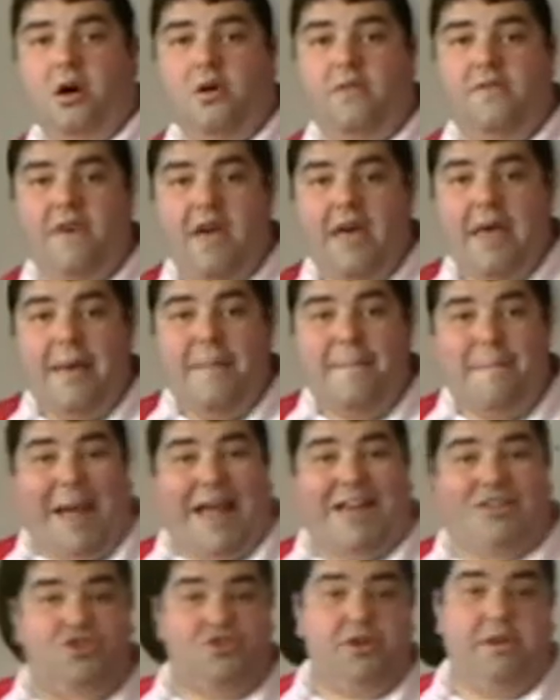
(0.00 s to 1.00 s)
of
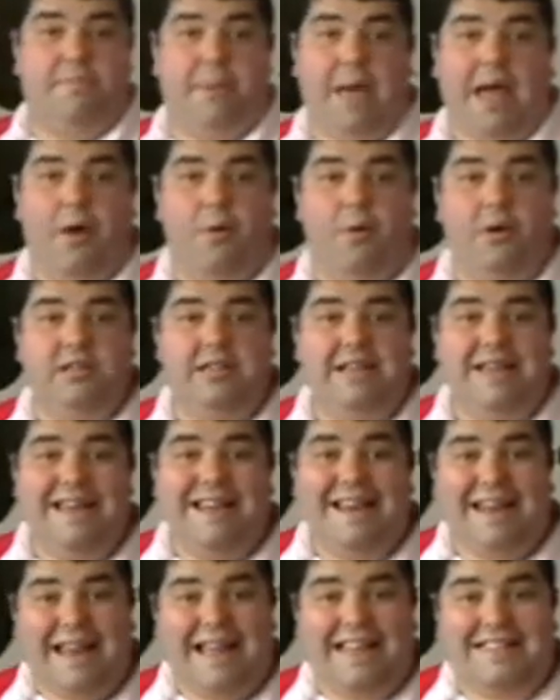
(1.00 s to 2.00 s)
battery-powered
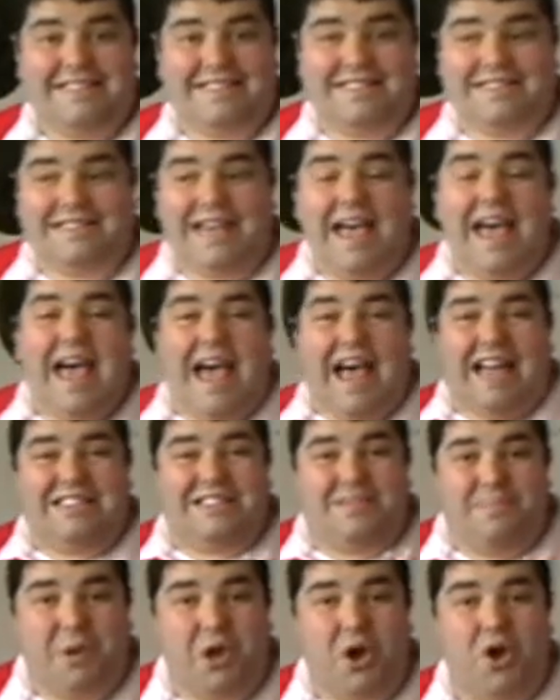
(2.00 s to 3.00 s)
lanterns, and
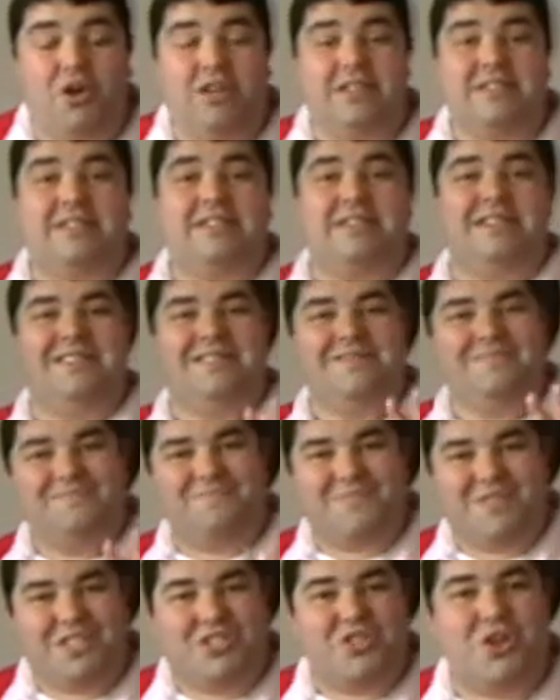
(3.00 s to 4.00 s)
to be honest,
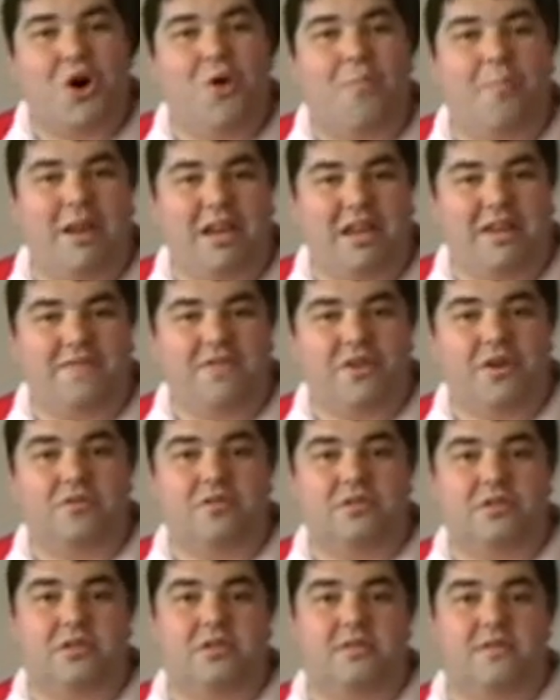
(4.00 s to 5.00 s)
there's not many of
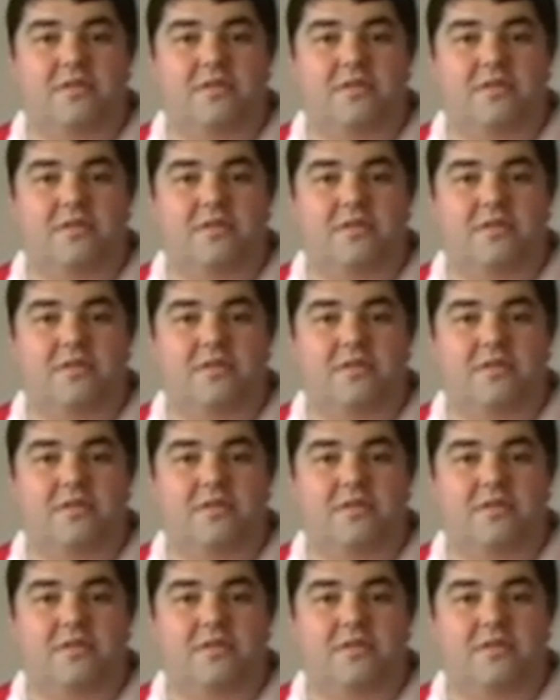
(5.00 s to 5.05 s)
those that